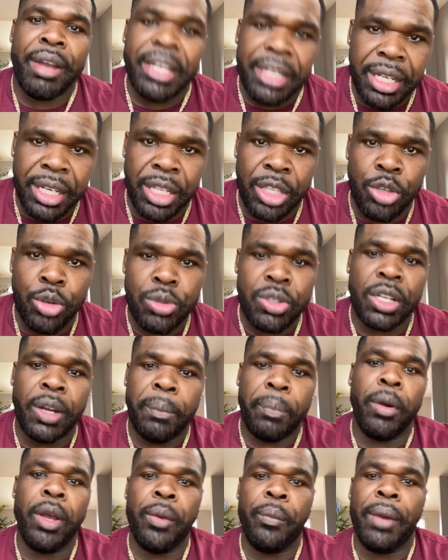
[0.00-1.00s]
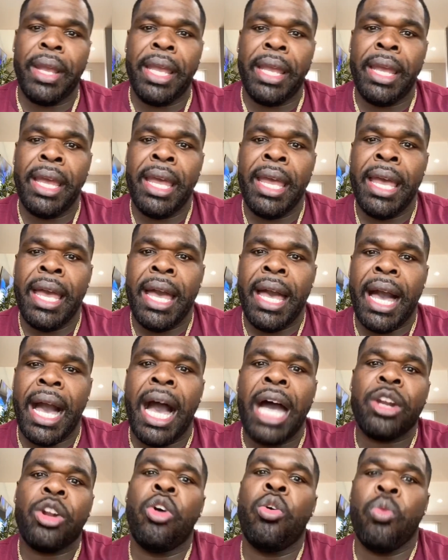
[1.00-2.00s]
than you, to the point where
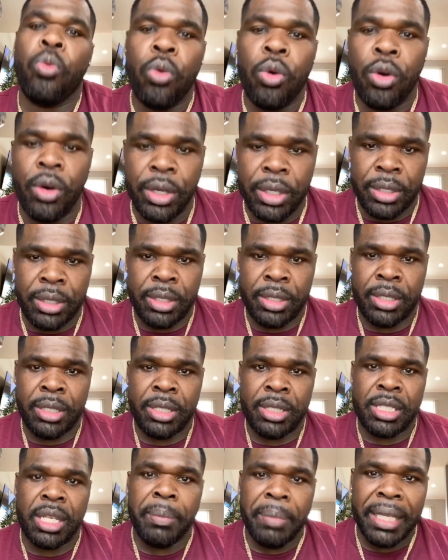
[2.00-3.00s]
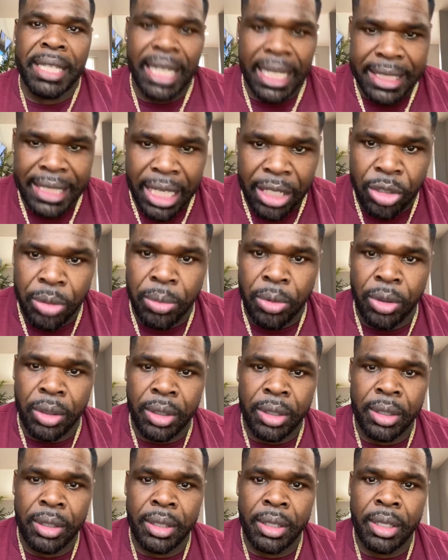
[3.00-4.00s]
I don't want to be like that no more.
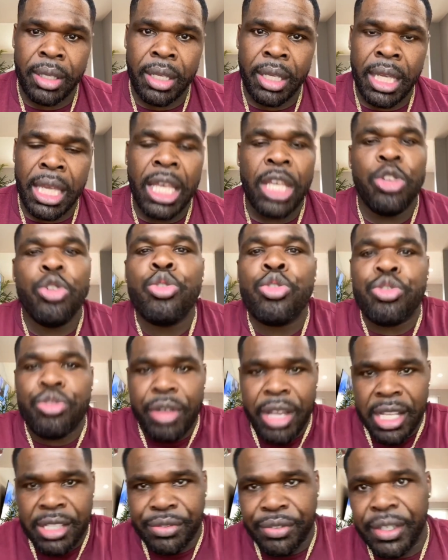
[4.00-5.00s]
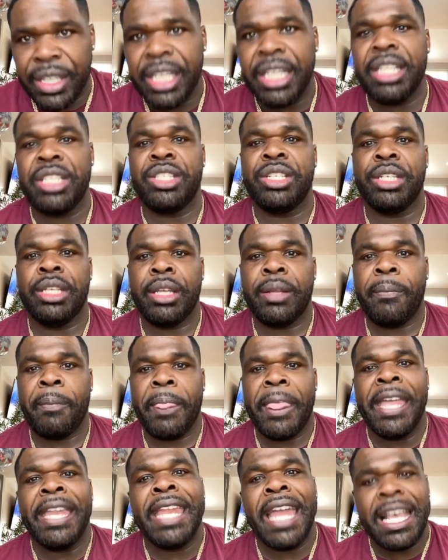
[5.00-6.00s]
You transfer energy,
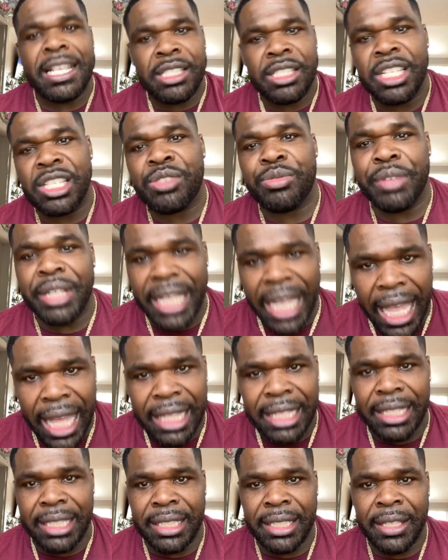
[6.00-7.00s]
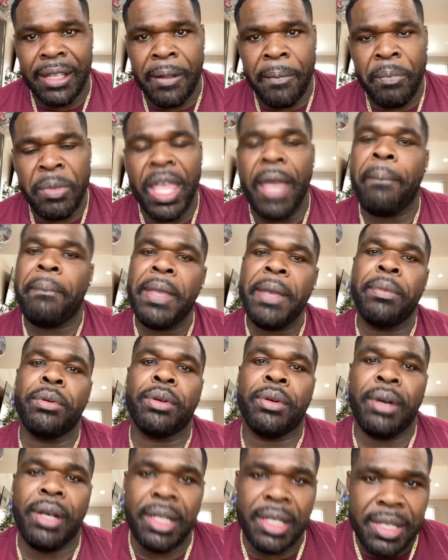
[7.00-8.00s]
and that's just reality. And people
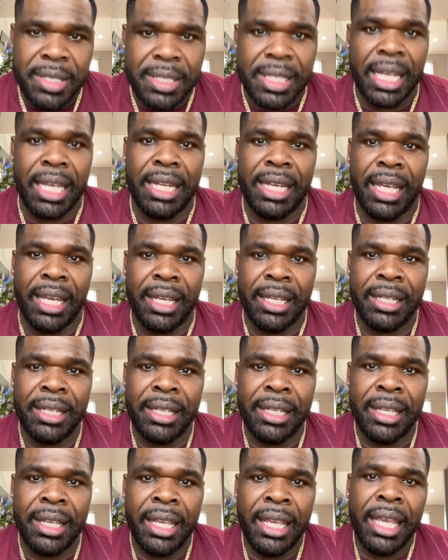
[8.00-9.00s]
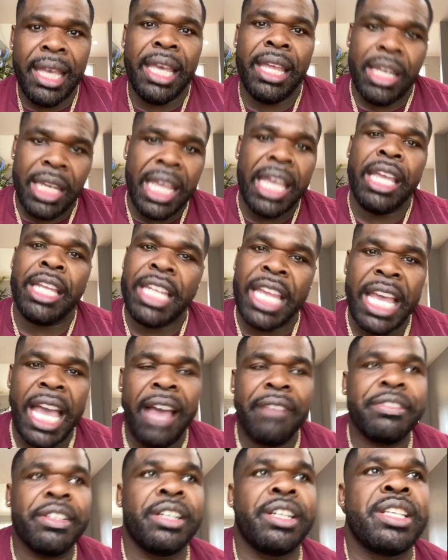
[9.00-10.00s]
don't understand that. And they
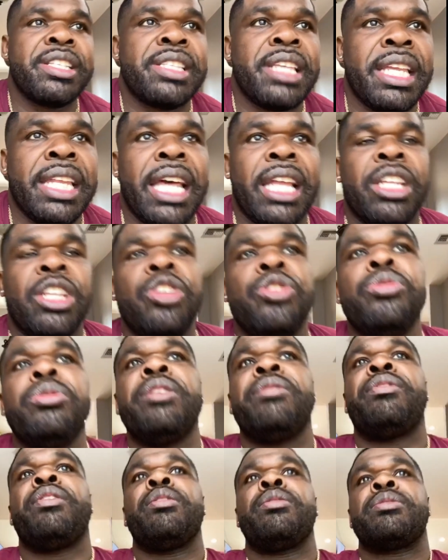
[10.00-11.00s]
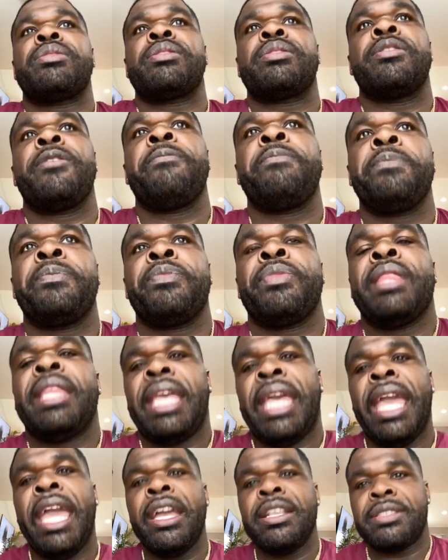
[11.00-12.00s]
have to understand that the universe
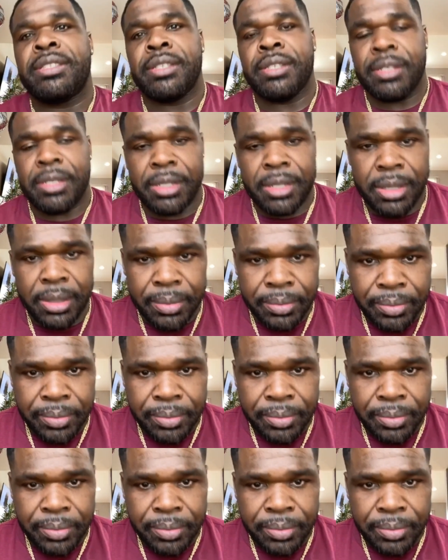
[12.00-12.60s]
answers